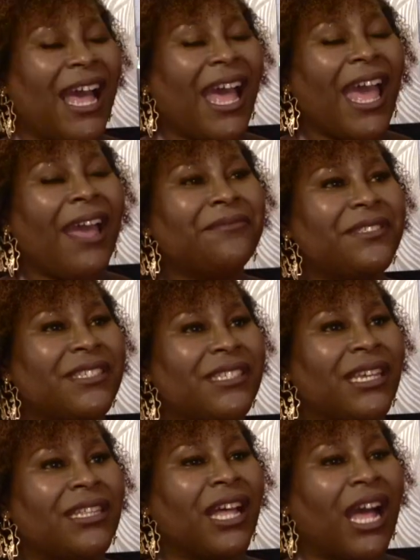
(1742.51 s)
I have to
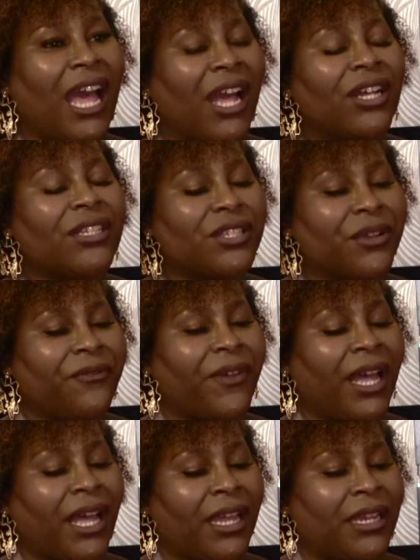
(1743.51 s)
say that I also
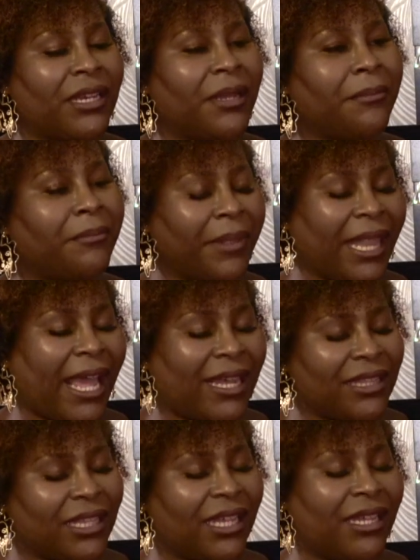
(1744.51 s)
find Black
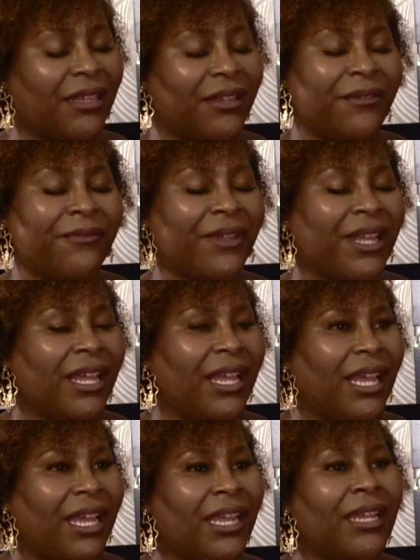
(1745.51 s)
love
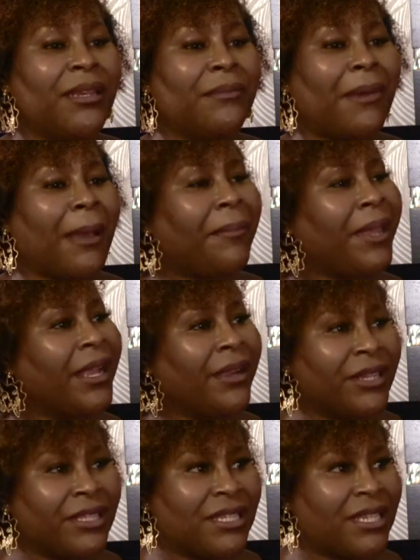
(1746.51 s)
in my
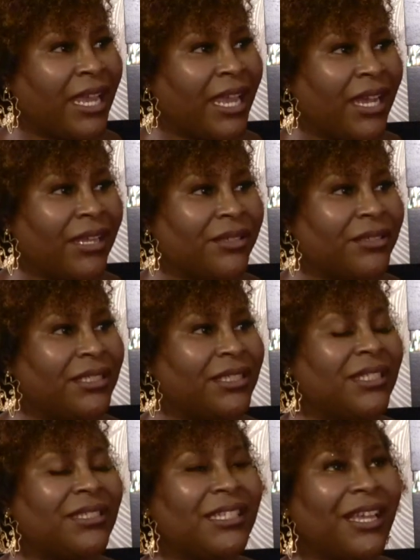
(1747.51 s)
parents now.
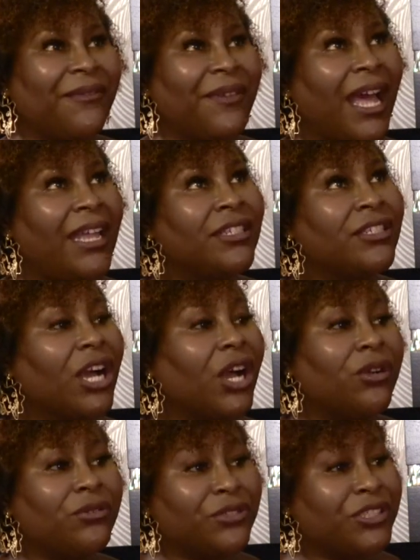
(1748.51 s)
Since they've gotten
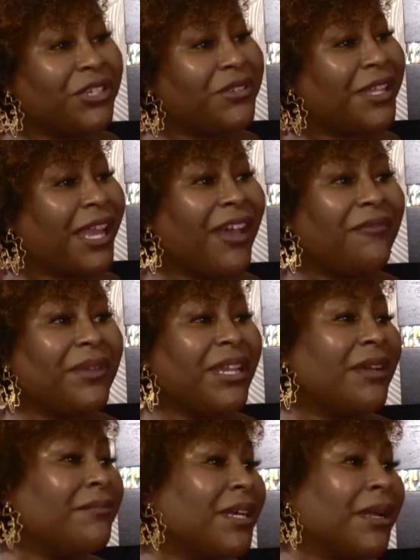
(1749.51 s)
older, they have
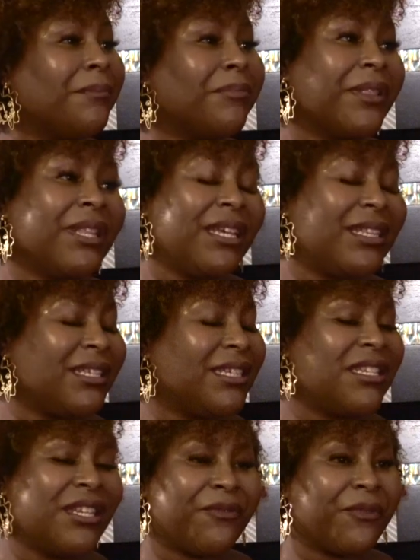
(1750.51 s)
become
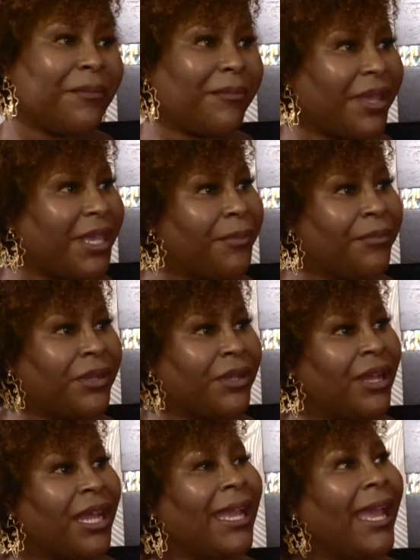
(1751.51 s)
completely different
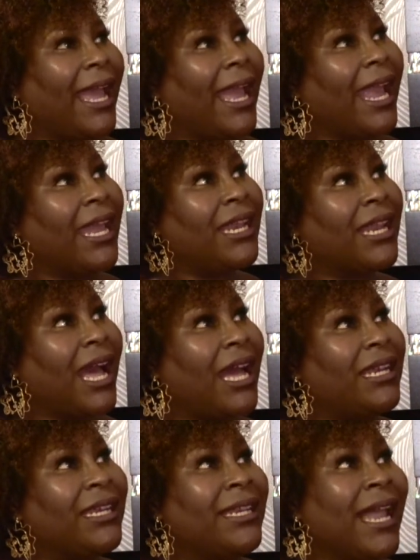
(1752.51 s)
people. And
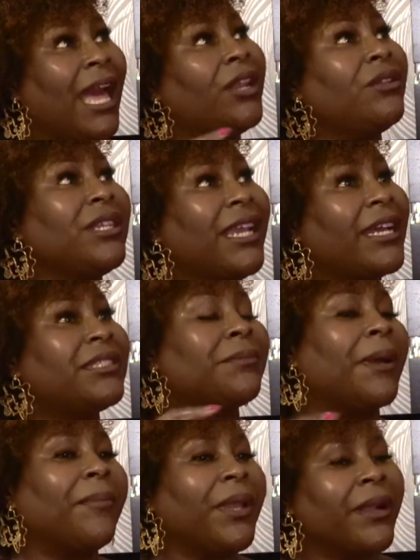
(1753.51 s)
not only as
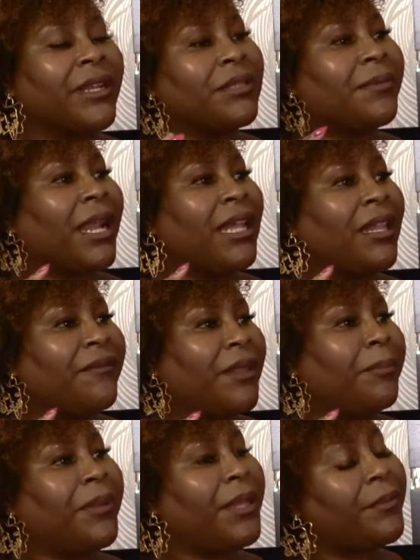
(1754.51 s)
my parents, but I love
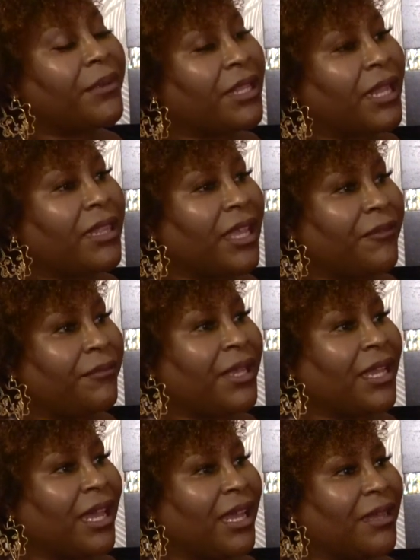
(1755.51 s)
the people that they've
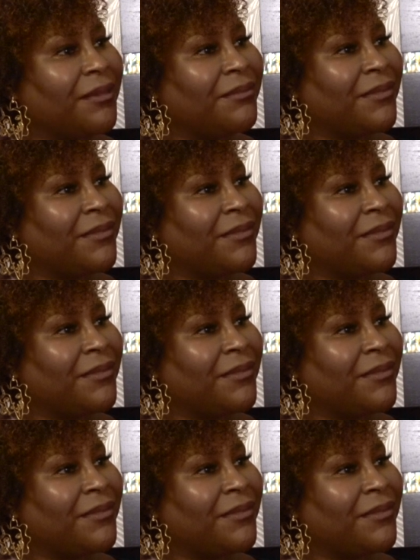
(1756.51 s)
become.